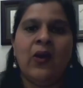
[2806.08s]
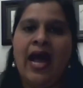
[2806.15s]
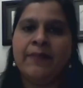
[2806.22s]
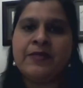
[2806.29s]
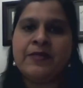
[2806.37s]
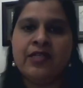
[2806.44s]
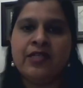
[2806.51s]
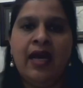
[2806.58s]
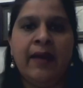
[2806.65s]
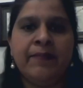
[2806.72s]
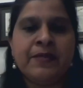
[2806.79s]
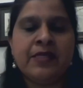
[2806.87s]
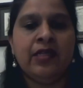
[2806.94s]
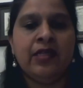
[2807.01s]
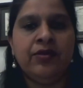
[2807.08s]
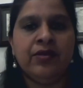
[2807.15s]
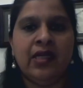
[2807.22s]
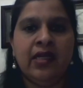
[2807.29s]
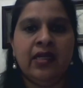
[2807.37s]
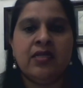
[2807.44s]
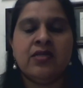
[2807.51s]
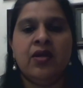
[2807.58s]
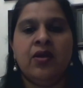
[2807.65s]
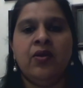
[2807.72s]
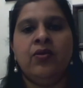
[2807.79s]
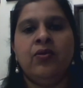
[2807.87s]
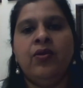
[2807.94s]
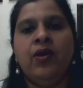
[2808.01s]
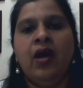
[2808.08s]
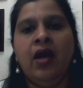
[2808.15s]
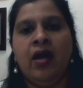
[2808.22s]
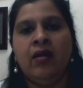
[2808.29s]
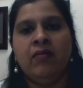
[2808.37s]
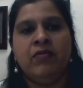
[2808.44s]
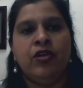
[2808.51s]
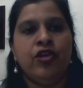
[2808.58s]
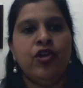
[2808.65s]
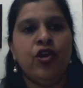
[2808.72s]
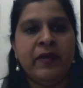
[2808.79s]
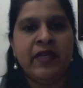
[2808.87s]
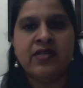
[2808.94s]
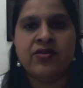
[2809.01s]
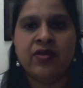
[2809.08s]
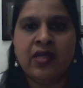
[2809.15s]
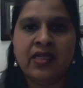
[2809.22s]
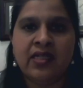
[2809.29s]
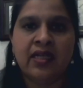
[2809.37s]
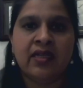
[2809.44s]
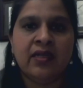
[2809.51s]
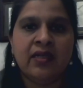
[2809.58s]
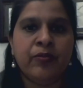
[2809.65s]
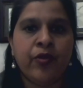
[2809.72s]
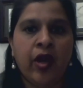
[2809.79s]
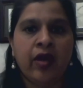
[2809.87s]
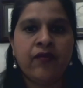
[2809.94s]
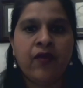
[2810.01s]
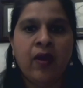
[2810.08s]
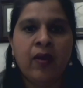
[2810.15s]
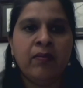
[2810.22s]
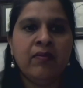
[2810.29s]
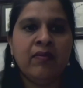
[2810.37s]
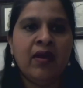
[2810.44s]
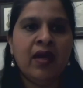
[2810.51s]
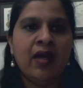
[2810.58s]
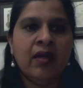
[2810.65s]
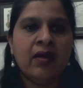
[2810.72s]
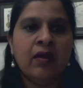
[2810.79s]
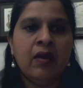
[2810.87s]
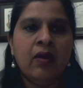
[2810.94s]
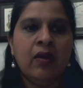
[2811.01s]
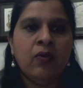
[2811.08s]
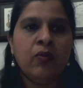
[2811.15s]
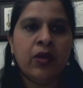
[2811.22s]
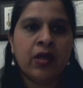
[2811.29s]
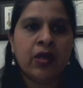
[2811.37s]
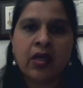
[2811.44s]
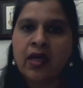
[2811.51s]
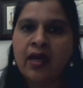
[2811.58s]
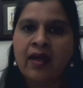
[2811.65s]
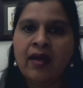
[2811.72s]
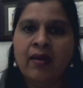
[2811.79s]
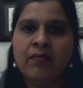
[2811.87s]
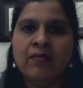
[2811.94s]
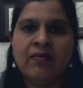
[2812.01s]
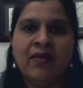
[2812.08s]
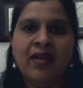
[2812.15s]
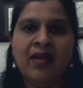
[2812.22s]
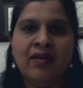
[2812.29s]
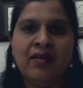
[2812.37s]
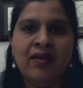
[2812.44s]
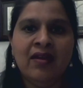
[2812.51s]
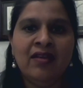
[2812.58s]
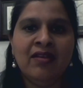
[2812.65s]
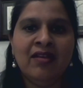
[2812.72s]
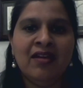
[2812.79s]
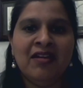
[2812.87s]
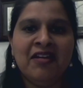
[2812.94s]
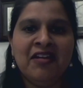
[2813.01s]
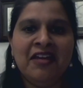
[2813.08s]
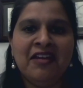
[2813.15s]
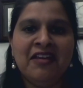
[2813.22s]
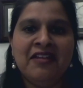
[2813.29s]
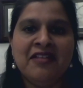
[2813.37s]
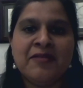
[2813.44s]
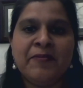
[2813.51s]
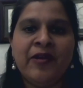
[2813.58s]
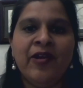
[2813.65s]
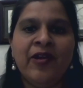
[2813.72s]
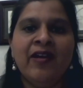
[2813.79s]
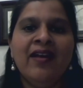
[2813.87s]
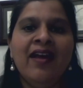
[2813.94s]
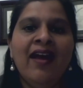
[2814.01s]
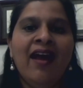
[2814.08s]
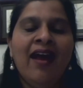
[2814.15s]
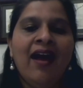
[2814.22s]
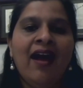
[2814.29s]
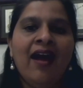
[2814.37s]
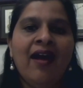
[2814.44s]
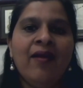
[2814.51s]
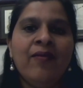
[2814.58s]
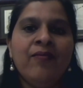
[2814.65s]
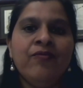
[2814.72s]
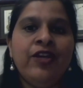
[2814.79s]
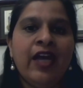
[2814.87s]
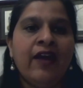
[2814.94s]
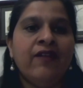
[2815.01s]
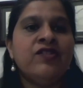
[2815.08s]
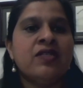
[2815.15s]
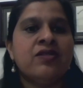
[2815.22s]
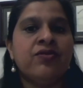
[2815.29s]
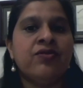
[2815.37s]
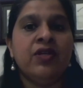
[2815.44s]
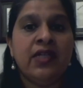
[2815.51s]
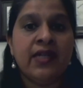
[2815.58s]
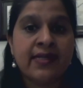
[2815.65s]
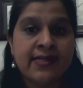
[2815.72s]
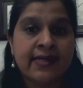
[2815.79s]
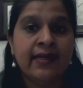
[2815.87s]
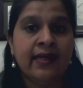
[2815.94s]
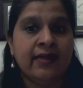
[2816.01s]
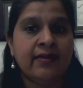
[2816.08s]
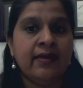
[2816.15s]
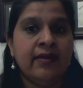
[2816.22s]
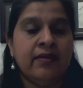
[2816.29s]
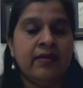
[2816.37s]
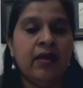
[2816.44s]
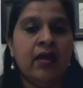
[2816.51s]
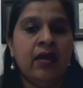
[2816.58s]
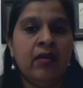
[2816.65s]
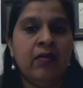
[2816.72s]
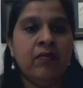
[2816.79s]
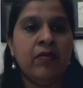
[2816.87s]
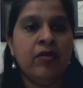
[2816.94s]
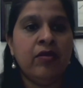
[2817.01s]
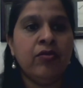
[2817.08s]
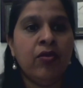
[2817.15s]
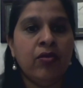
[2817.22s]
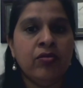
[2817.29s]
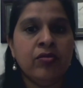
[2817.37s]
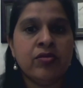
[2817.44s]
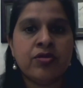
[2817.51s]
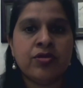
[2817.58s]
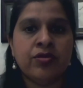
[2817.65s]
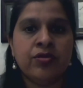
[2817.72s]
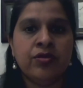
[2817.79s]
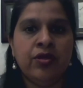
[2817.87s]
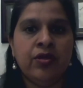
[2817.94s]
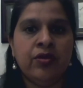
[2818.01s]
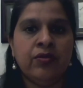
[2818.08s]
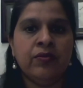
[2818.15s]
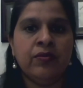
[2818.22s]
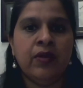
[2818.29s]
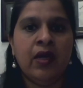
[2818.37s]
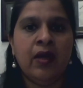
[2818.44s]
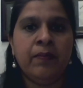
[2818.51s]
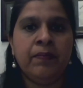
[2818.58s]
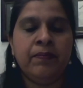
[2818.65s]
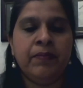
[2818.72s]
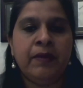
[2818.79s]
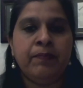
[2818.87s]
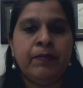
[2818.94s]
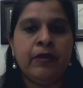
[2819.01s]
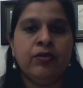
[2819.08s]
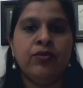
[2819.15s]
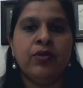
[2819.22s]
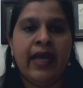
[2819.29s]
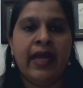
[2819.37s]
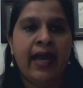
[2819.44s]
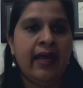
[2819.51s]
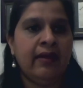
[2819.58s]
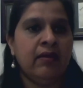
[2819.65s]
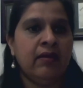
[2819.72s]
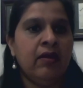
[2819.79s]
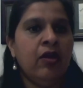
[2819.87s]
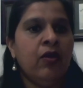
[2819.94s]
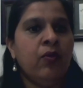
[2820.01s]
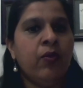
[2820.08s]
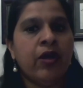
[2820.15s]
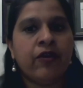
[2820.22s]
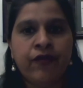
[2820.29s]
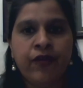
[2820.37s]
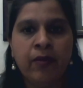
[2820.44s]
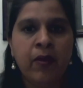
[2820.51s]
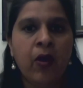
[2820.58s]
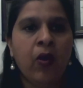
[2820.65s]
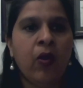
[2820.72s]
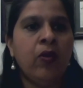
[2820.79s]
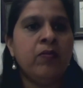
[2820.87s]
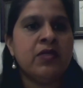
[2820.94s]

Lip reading: absolutely. So, nobody's really taken a break from work in Inspira. We have just redesignated roles to, people who can work from home,